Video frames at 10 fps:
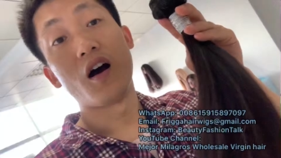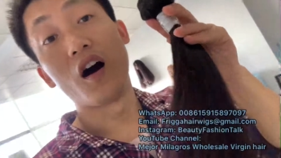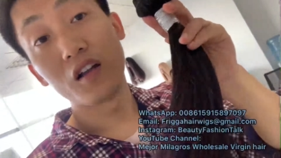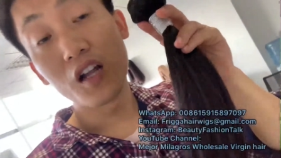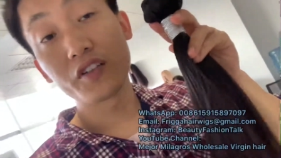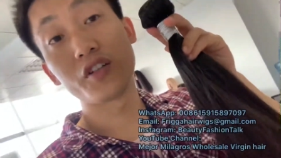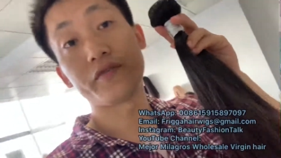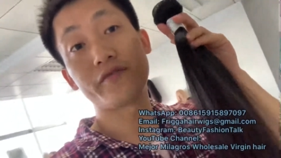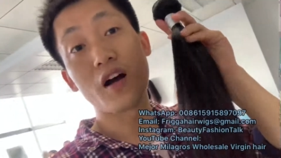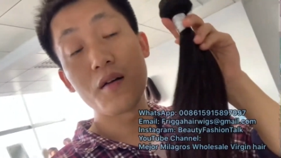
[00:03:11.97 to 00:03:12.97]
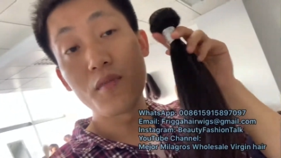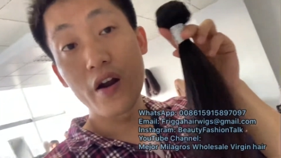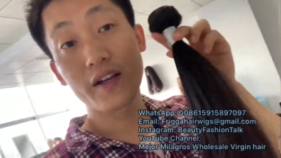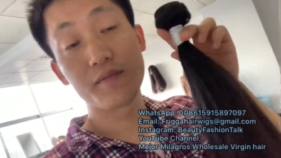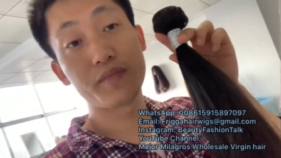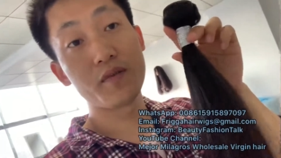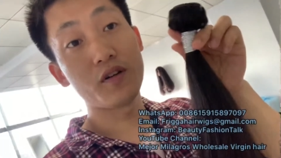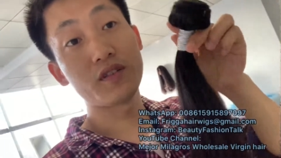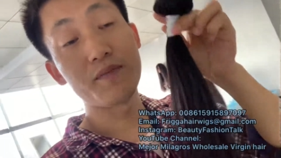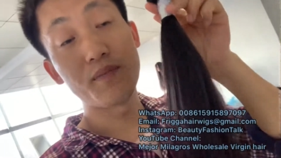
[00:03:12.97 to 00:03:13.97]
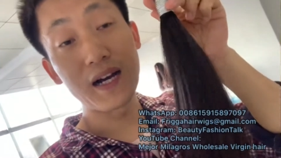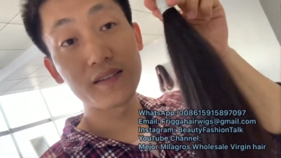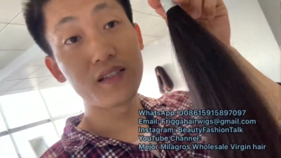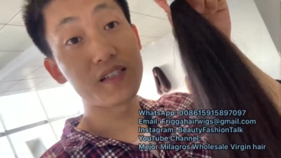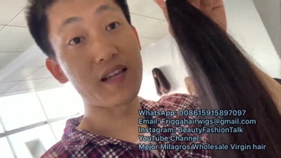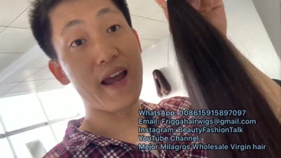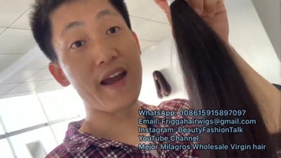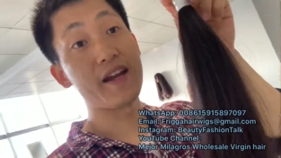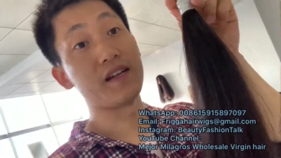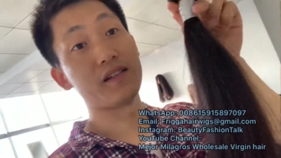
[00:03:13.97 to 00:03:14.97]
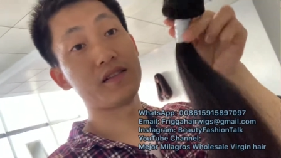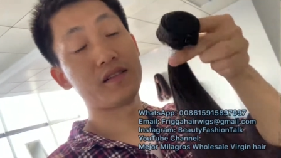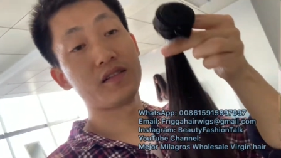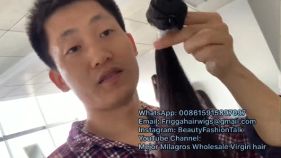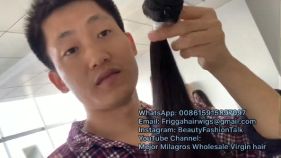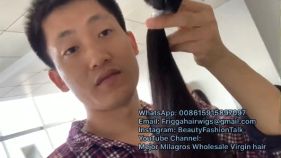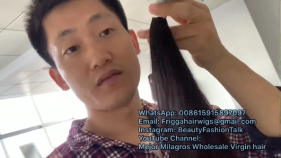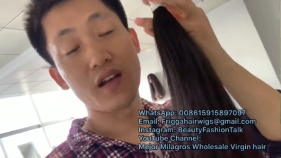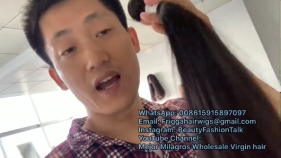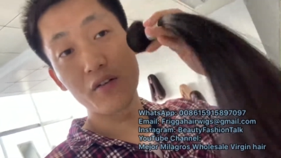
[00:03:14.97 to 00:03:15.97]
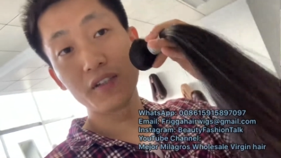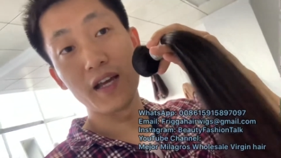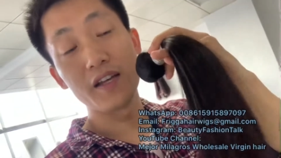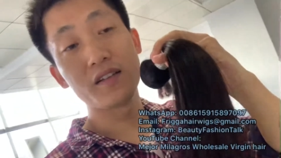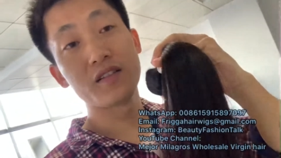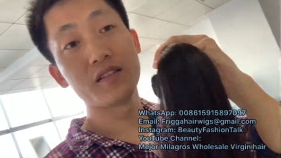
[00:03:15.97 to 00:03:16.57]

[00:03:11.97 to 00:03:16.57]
A lot of American people, they buy this hair every day.